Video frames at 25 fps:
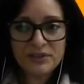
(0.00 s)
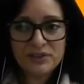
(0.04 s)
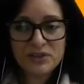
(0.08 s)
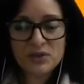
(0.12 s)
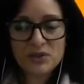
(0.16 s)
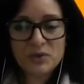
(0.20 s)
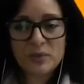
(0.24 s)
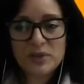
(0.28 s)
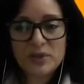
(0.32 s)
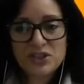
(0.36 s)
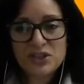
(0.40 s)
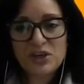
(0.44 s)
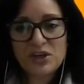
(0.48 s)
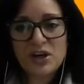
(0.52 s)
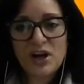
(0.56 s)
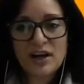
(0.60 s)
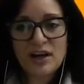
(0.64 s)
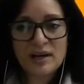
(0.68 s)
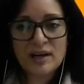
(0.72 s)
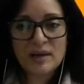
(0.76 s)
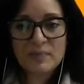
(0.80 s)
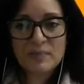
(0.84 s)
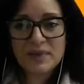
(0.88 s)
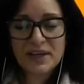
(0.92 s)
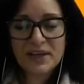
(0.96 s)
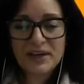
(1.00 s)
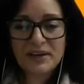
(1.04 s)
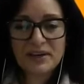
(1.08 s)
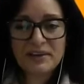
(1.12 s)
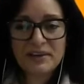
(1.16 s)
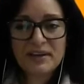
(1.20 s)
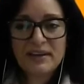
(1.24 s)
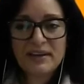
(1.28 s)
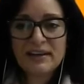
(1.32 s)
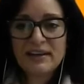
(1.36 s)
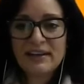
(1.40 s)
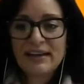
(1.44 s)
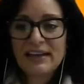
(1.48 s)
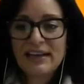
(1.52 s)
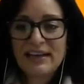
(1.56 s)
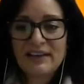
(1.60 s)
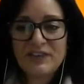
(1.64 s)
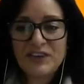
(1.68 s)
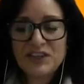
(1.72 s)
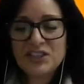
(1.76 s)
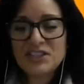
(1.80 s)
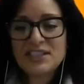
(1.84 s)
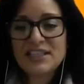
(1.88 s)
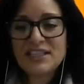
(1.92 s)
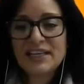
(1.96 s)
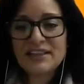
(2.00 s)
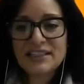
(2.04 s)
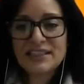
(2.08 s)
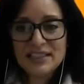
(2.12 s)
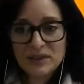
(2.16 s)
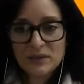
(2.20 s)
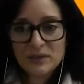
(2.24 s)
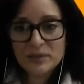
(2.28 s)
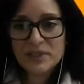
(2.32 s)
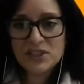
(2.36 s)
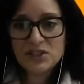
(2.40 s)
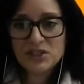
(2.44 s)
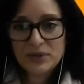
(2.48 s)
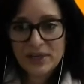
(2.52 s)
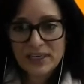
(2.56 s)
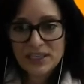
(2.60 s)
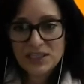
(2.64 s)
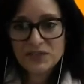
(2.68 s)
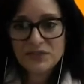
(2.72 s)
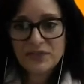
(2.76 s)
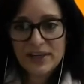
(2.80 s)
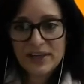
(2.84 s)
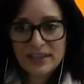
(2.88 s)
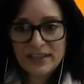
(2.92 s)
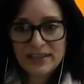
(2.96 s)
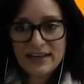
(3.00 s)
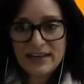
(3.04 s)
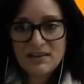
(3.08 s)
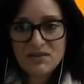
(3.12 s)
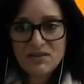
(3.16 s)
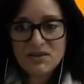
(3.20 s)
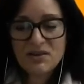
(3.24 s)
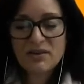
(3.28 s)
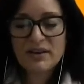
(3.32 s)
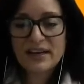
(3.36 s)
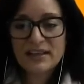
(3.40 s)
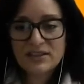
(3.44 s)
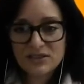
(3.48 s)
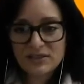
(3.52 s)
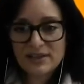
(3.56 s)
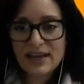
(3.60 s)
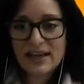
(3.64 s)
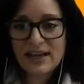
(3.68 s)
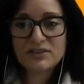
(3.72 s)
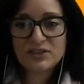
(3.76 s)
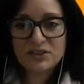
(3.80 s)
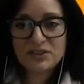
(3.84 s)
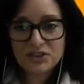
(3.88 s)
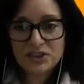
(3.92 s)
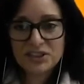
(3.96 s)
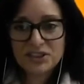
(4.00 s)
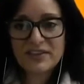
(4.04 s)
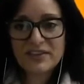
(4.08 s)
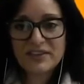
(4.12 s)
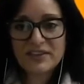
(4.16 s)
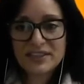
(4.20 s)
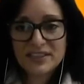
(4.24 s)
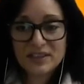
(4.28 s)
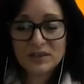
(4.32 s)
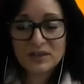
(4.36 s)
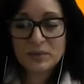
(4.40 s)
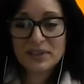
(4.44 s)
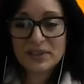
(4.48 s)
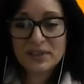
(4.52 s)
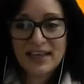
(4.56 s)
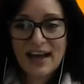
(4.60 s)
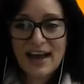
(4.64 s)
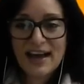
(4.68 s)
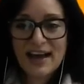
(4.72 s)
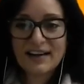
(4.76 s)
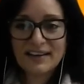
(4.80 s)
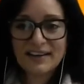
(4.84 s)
So once you got up there, if you just had to deal with stage fright now, okay, so now you just have to deal with that.